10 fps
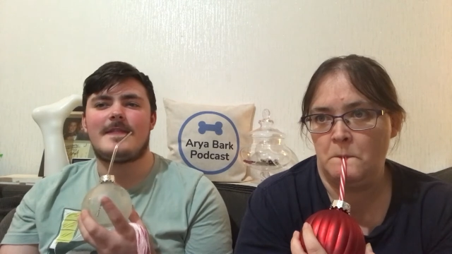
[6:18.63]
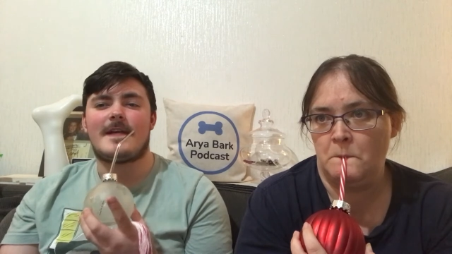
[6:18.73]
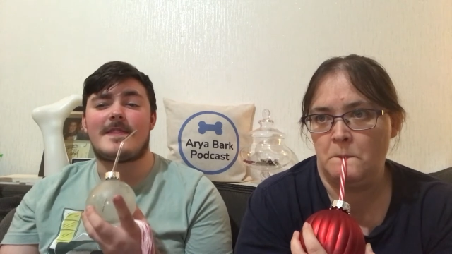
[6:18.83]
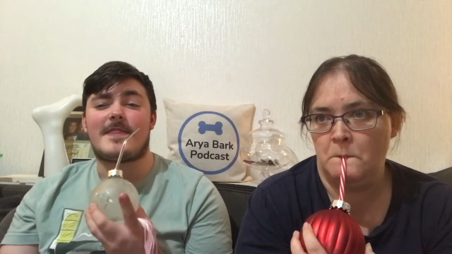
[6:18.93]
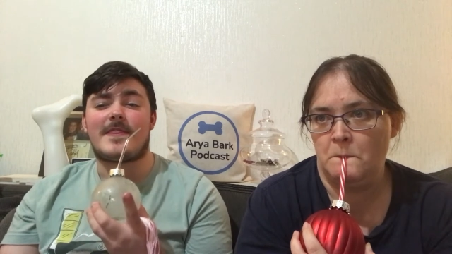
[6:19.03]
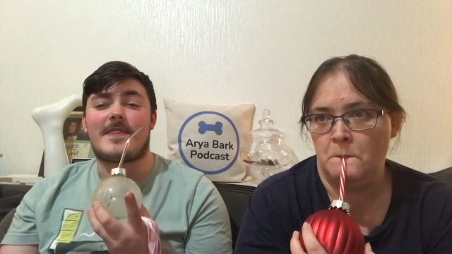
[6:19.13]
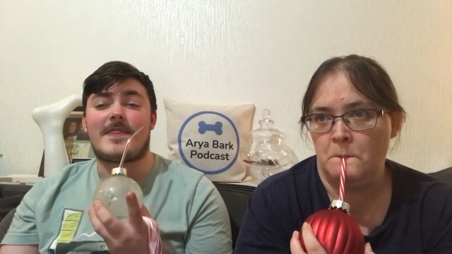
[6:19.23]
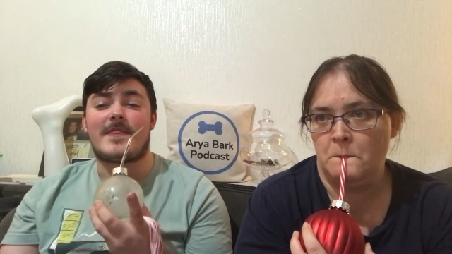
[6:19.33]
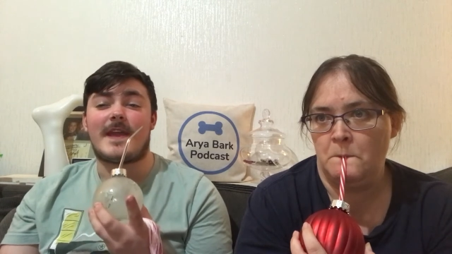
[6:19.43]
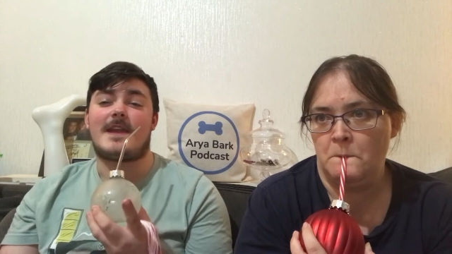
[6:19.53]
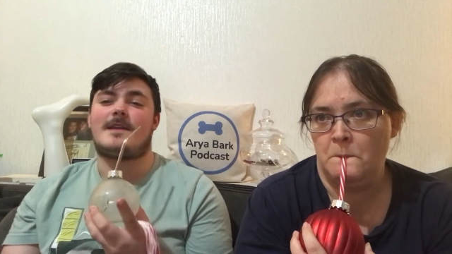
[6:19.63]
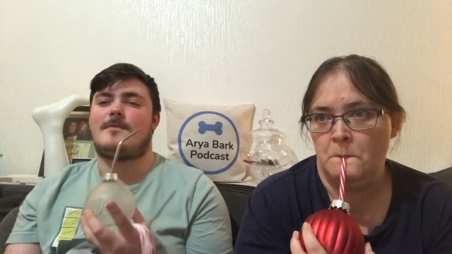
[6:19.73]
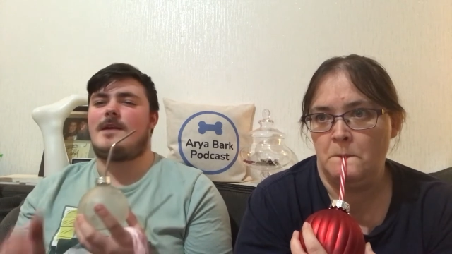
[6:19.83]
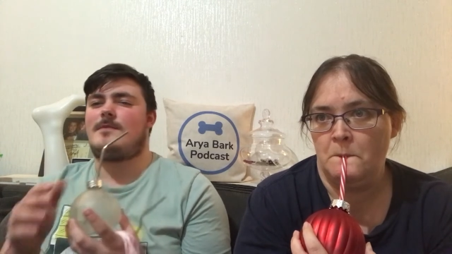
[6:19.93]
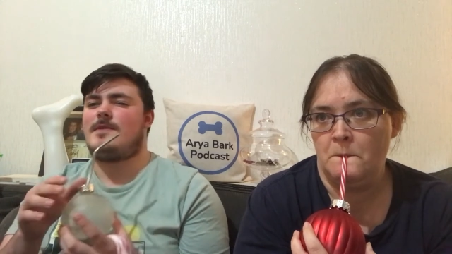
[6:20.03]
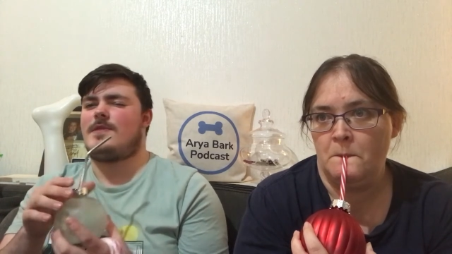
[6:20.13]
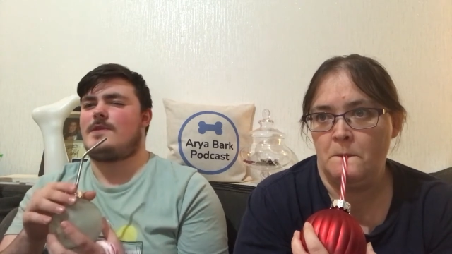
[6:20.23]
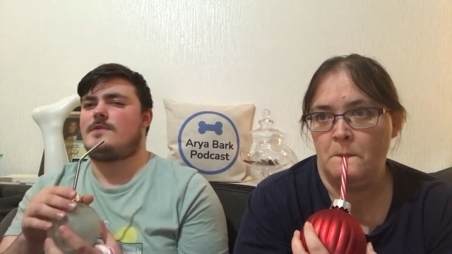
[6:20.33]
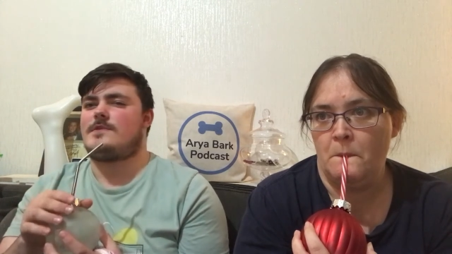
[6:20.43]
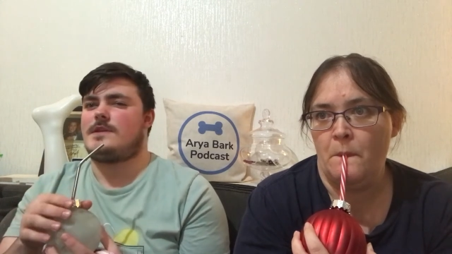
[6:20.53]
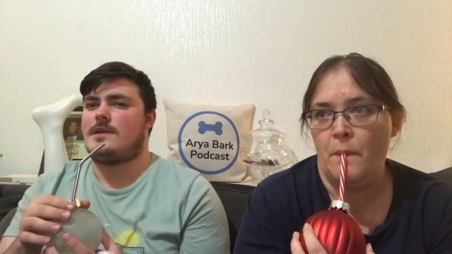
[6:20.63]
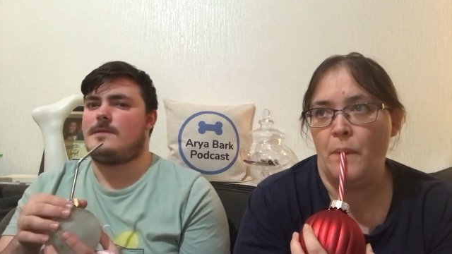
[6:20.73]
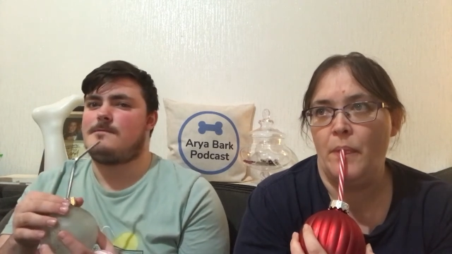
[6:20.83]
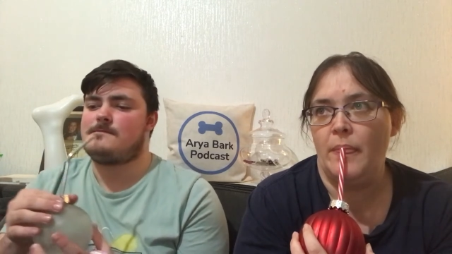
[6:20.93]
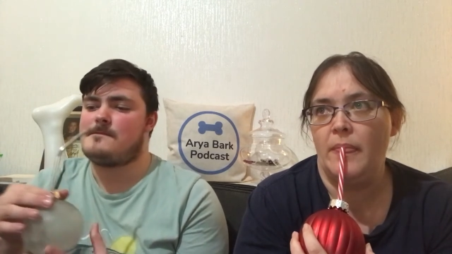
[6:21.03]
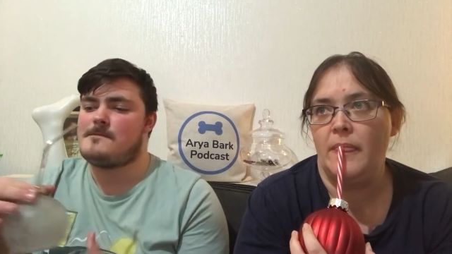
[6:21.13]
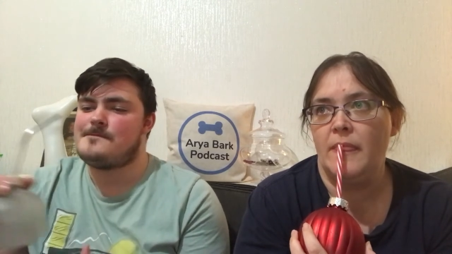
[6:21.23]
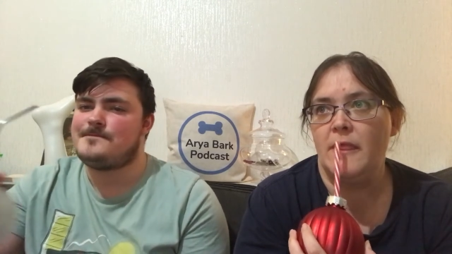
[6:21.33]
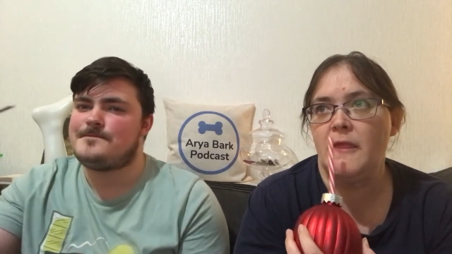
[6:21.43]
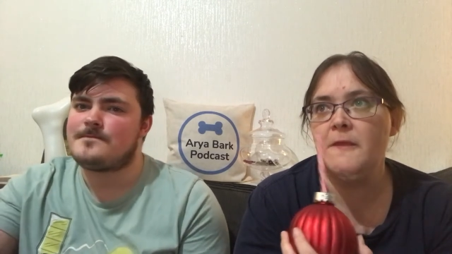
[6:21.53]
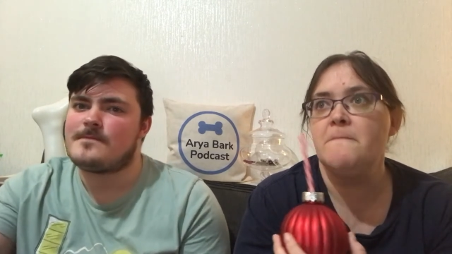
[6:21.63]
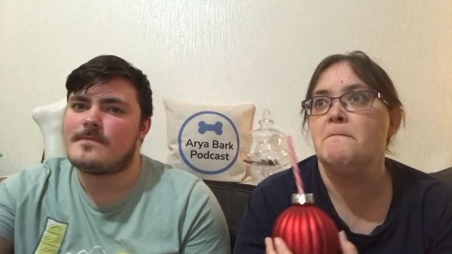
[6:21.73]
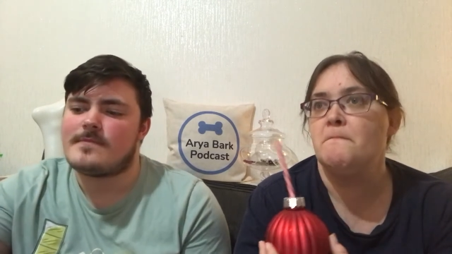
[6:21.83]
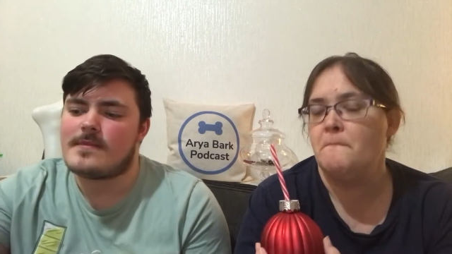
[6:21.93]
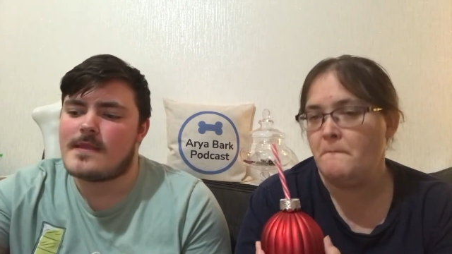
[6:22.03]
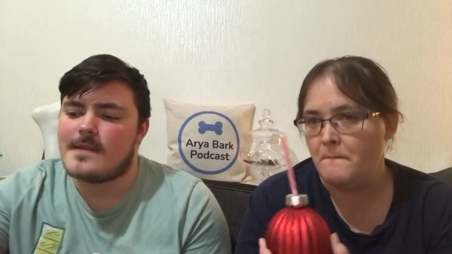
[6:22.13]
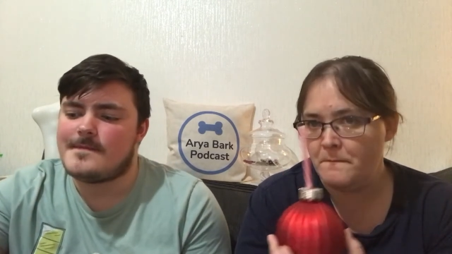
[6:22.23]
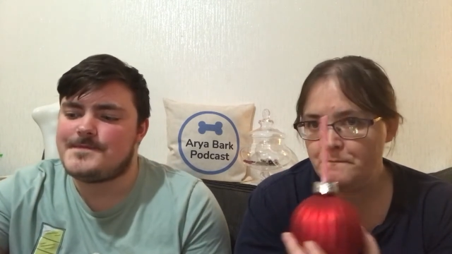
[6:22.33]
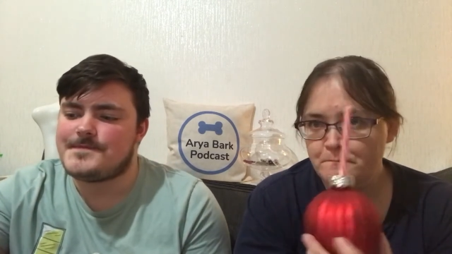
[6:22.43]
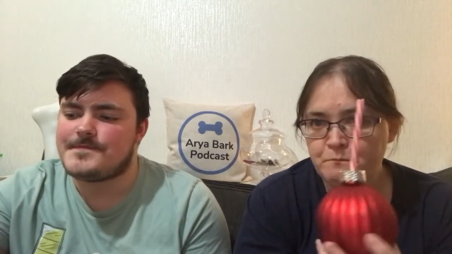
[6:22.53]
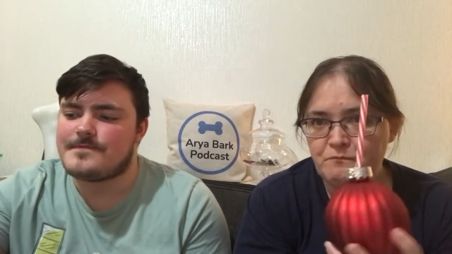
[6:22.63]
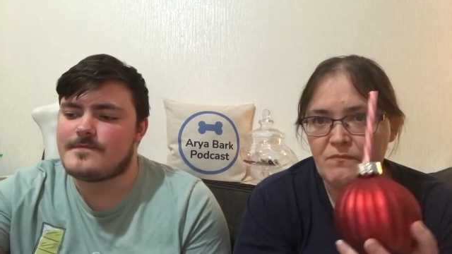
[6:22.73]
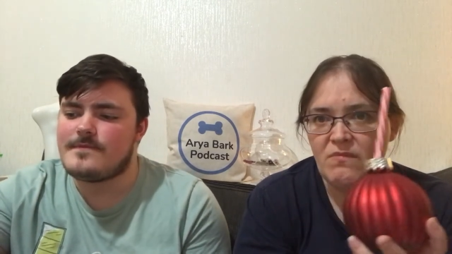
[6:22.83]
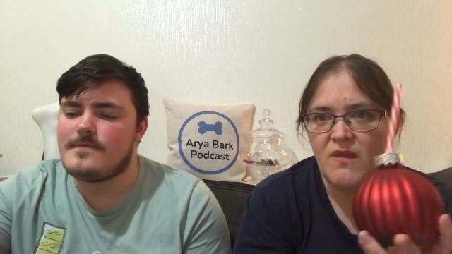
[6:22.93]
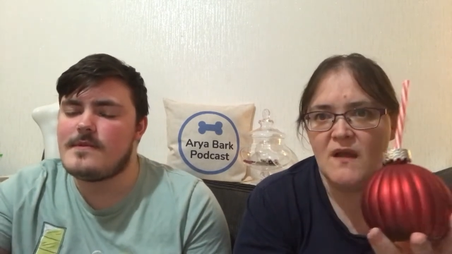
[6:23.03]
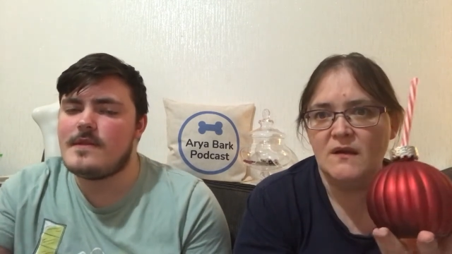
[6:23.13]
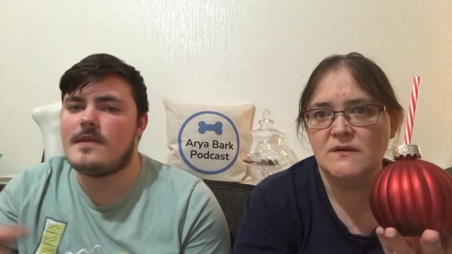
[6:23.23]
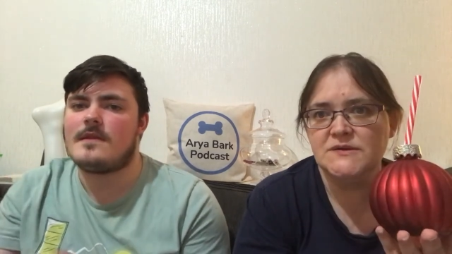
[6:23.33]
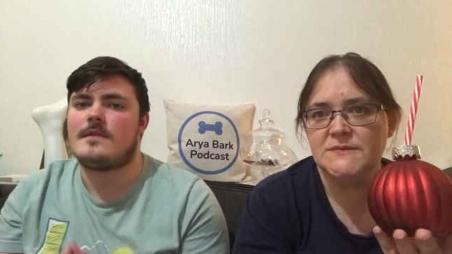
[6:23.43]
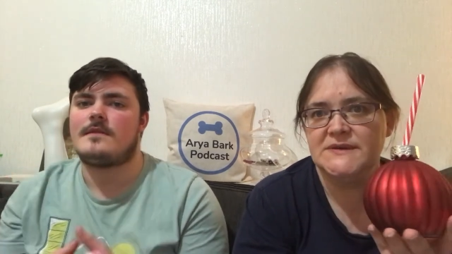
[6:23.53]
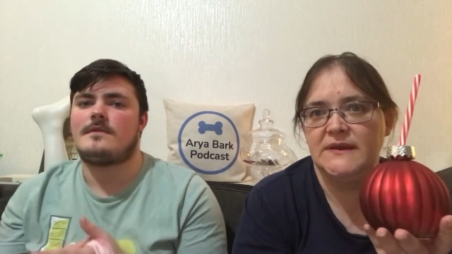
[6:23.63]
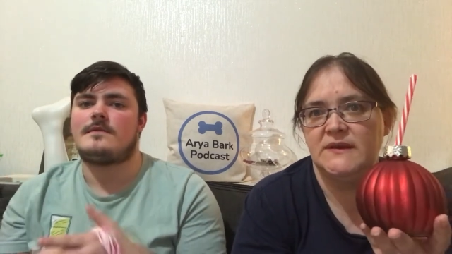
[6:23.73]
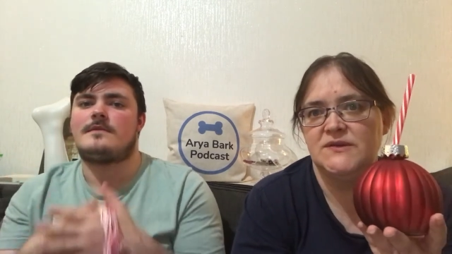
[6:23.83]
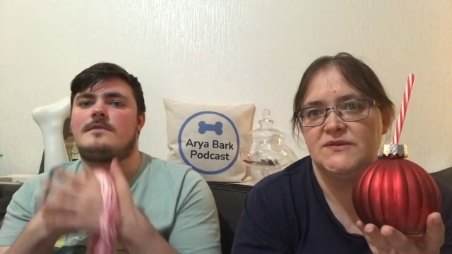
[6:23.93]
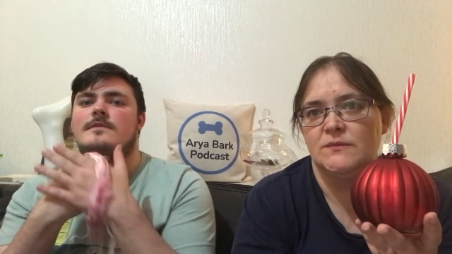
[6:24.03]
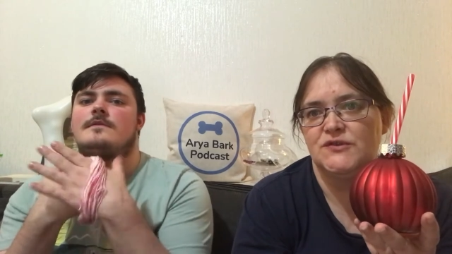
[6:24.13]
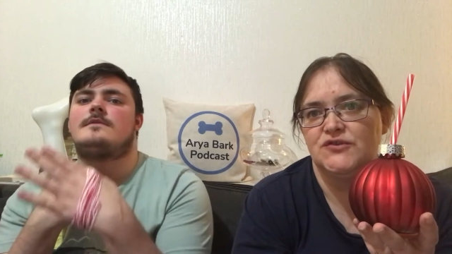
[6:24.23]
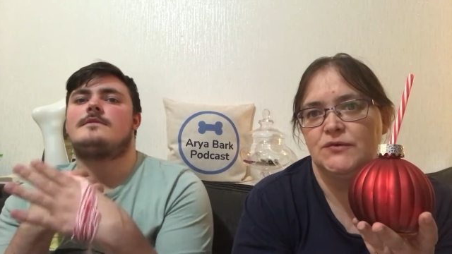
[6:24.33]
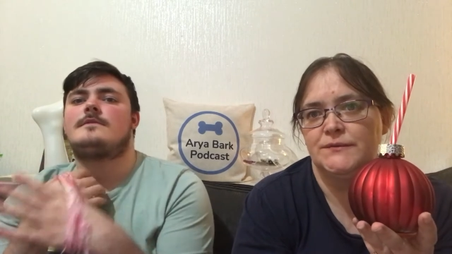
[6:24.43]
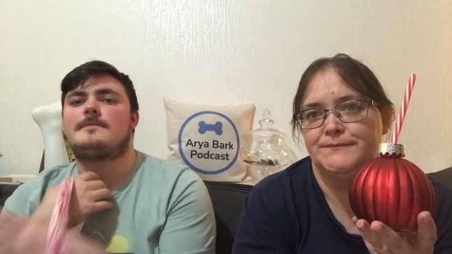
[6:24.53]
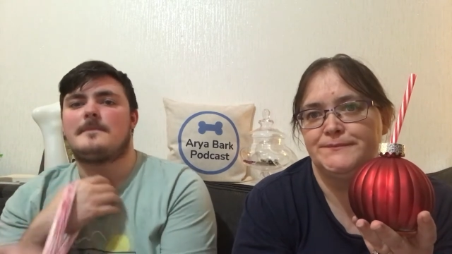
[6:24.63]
Speaker 1: I think it might have been Thursday.
Speaker 2: Mhm. Because it was late and you stole my straw.